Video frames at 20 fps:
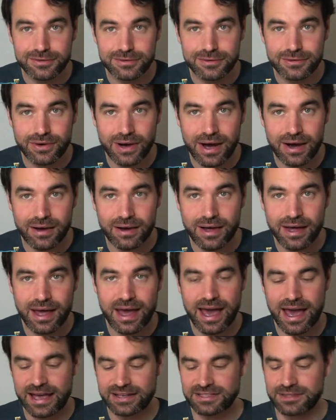to
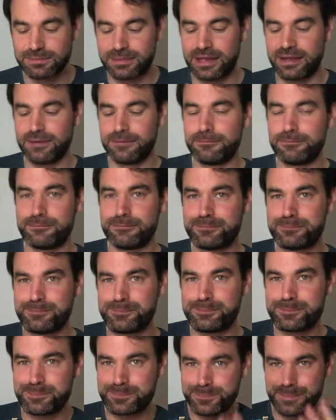ask me.
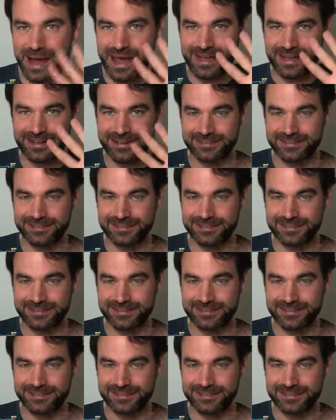Bye.